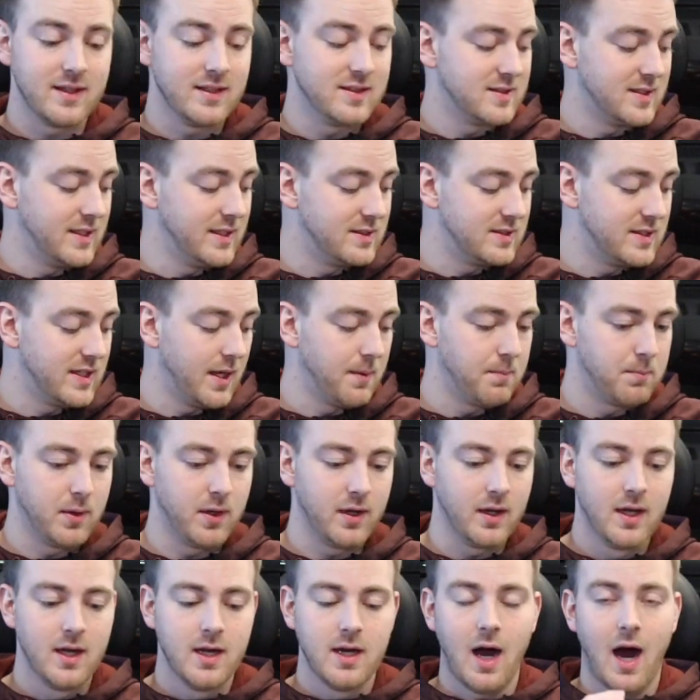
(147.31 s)
these seats yet,
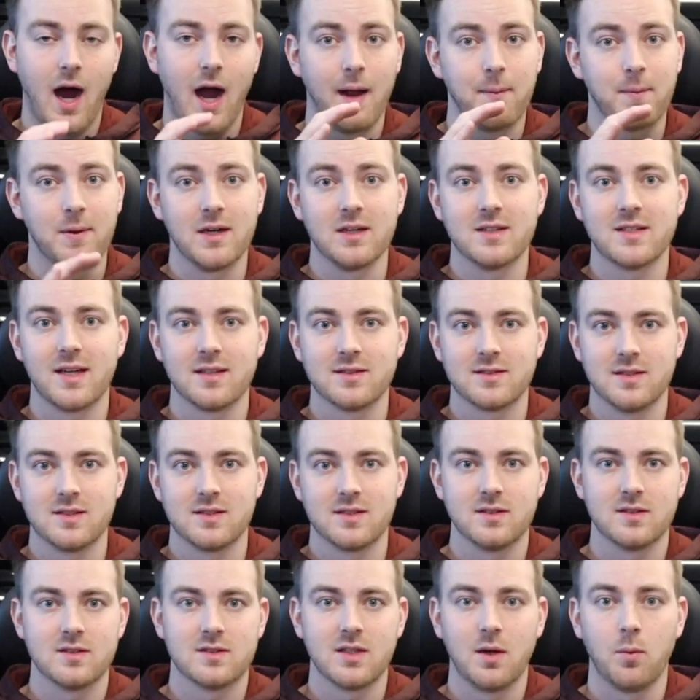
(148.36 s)
but I'm gonna test
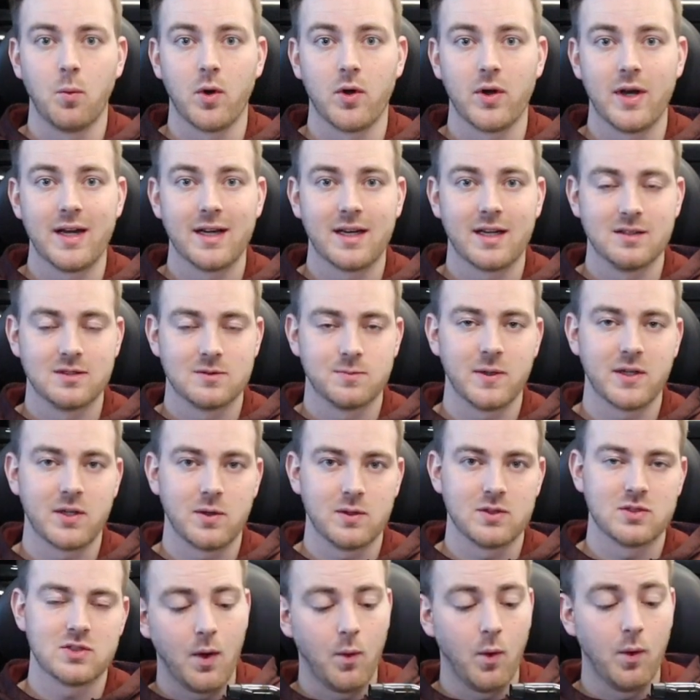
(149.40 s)
this somewhere
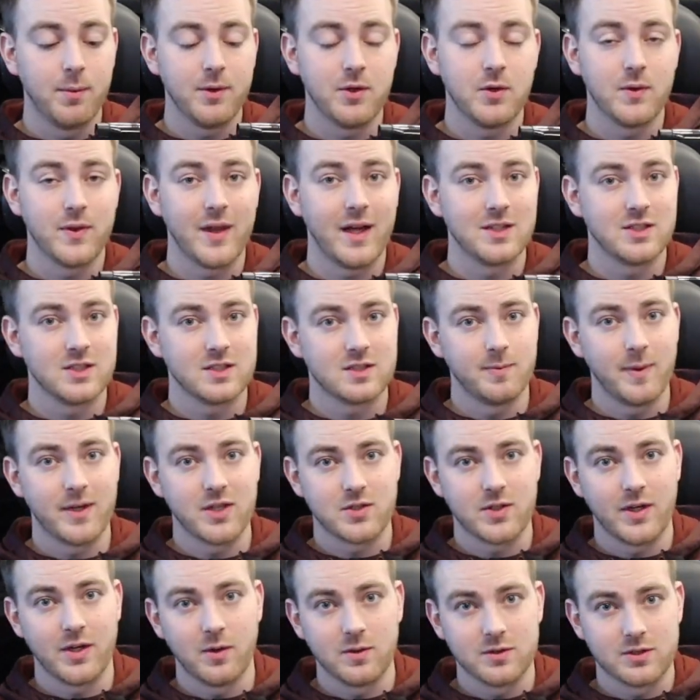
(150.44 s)
inconspicuous. And we'll be doing that just to make
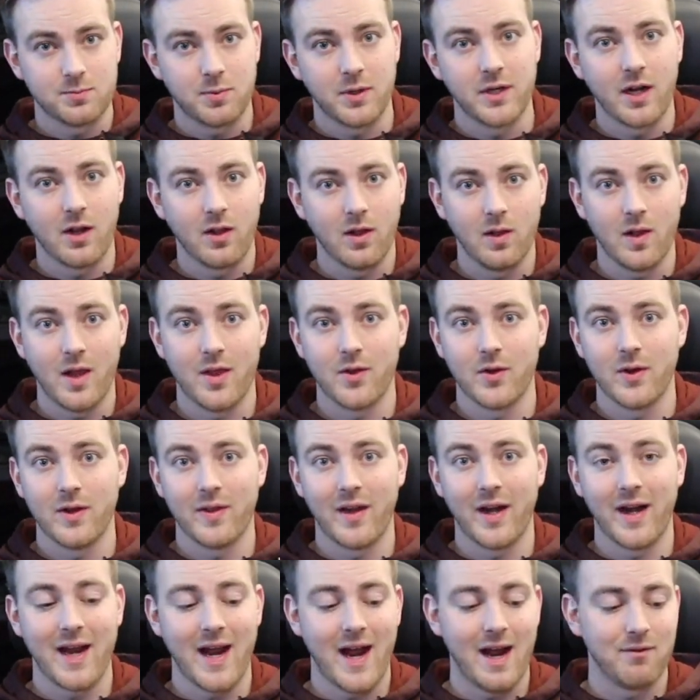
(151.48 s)
sure I don't spray it on the leather and
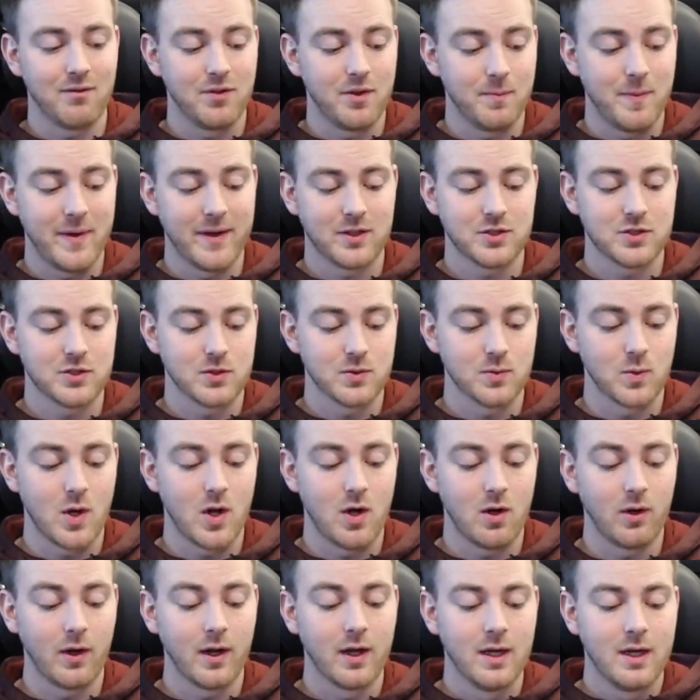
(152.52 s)
then I have the mixture
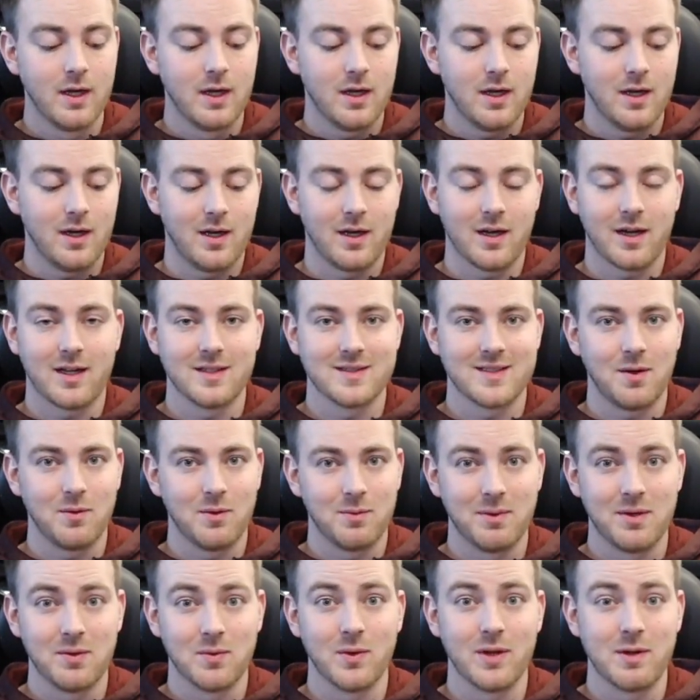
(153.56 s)
wrong, because that would
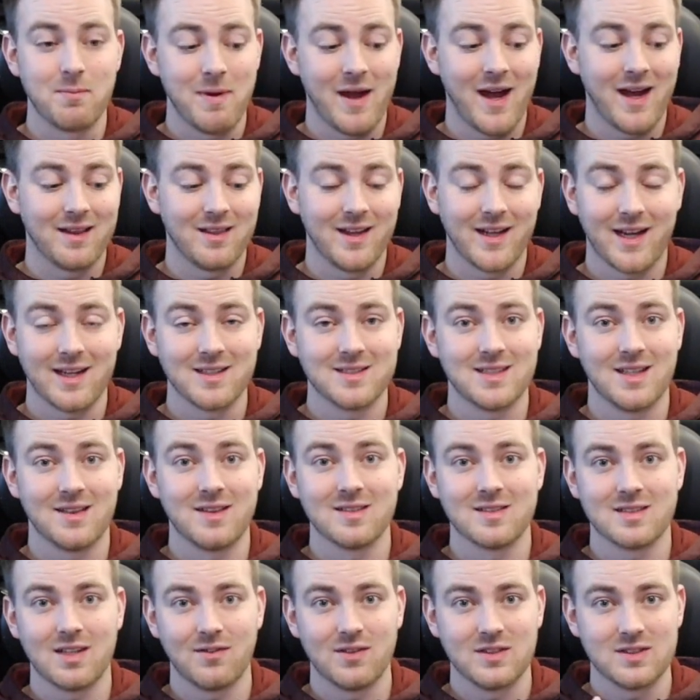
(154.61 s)
be really bad. And like I said,
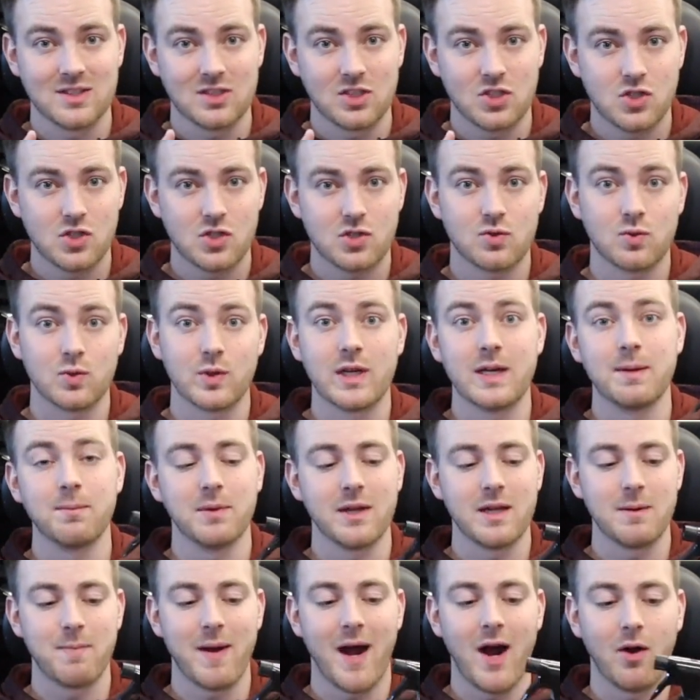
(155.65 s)
this stuff is
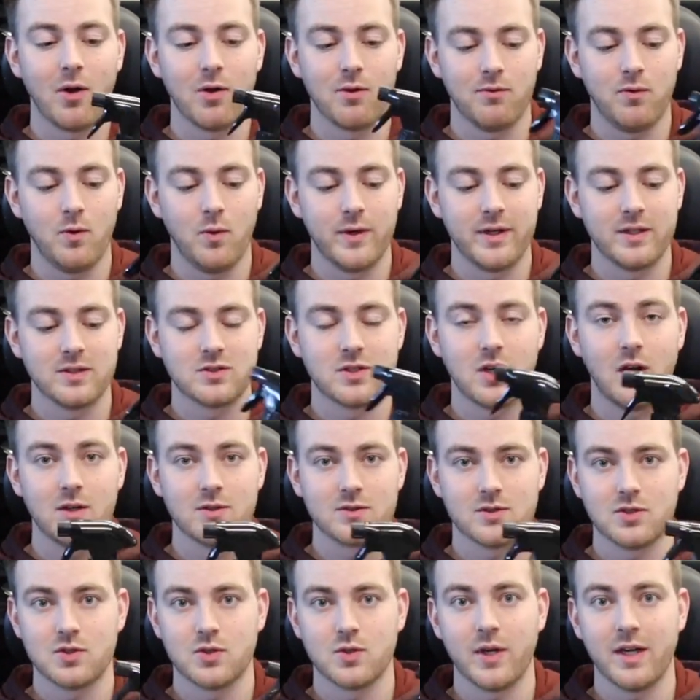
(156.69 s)
extremely powerful in its
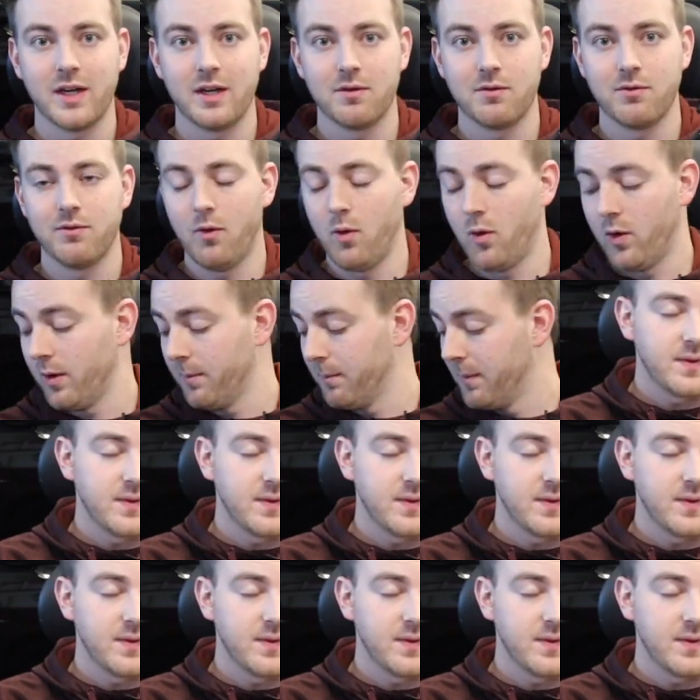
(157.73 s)
concentrated form.